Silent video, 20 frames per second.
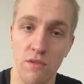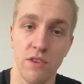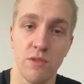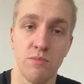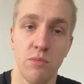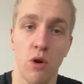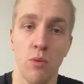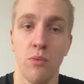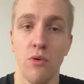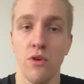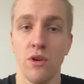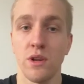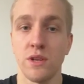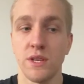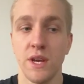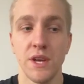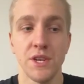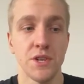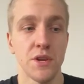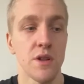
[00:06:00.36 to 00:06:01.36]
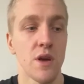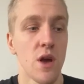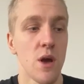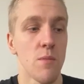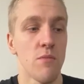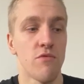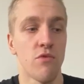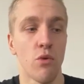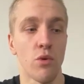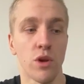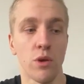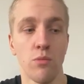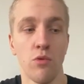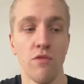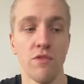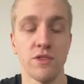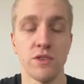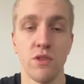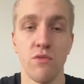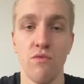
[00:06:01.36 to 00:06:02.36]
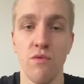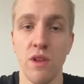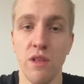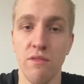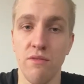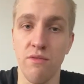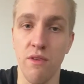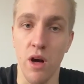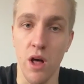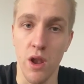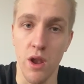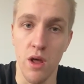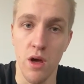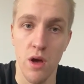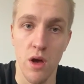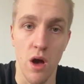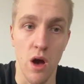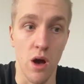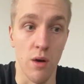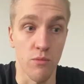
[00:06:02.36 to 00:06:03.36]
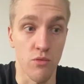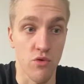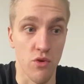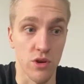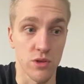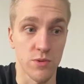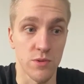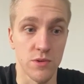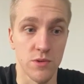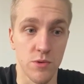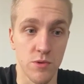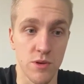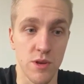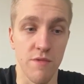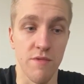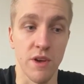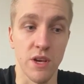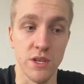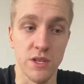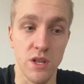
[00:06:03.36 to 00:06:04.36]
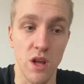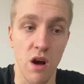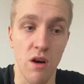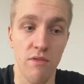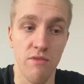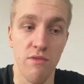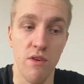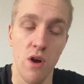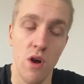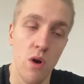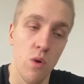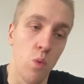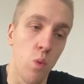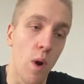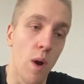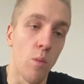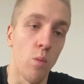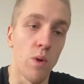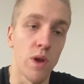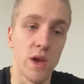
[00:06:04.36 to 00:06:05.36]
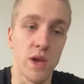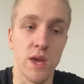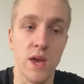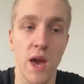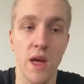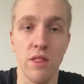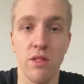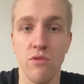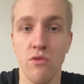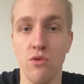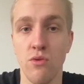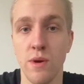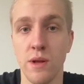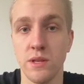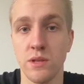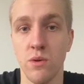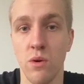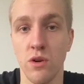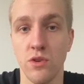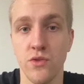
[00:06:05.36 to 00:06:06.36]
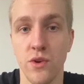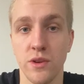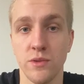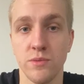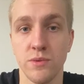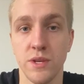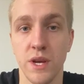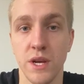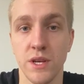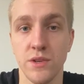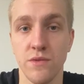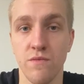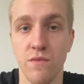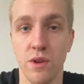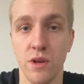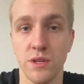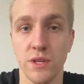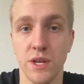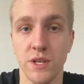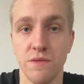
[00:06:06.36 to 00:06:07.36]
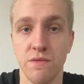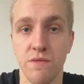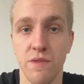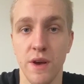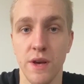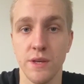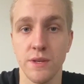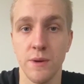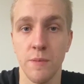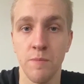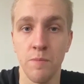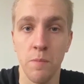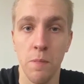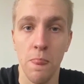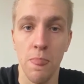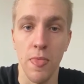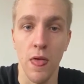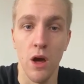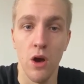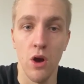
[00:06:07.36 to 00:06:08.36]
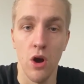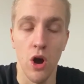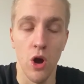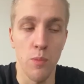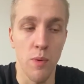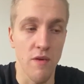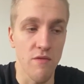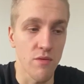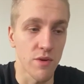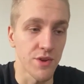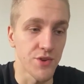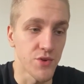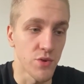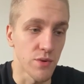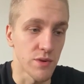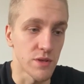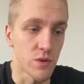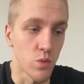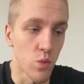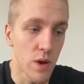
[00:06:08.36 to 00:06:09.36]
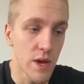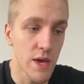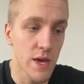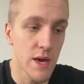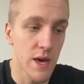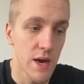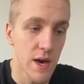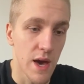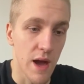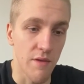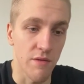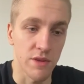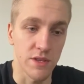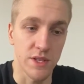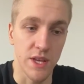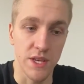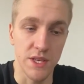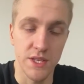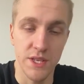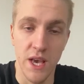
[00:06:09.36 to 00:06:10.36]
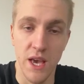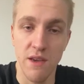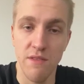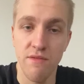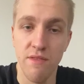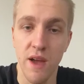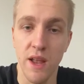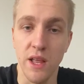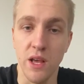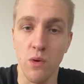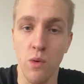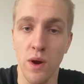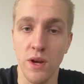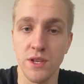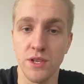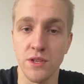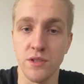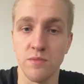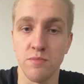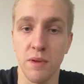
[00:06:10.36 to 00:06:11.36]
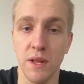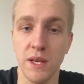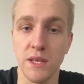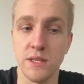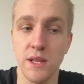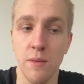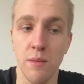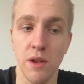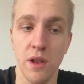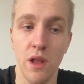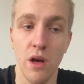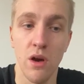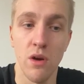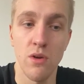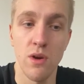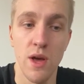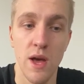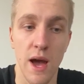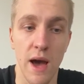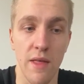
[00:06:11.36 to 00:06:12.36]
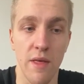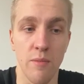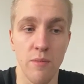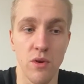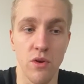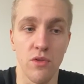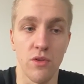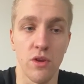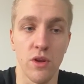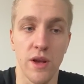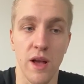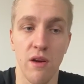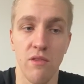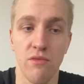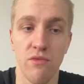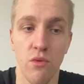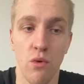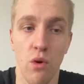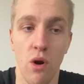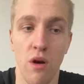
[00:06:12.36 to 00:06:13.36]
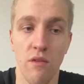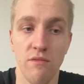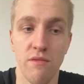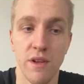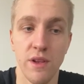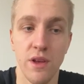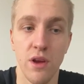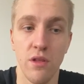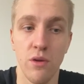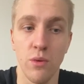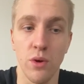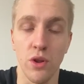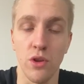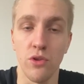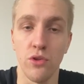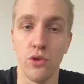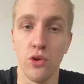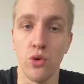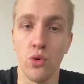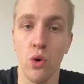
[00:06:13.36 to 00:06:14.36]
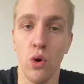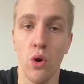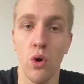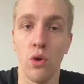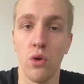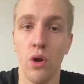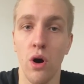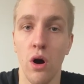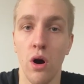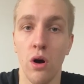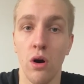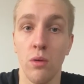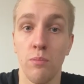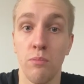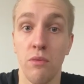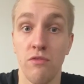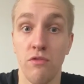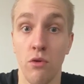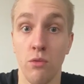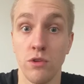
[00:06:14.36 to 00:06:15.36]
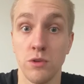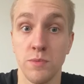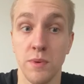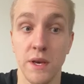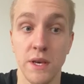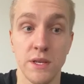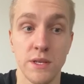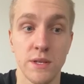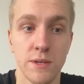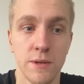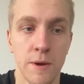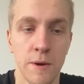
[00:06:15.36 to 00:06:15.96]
this block periodization before we can move into the really fun CrossFit specific stuff when we get through into our transportation realization phase. Hope everyone enjoys the week. Everyone stay safe. Any questions, please let me know, and then be on the lookout for our video that we're going to do on our performance piece.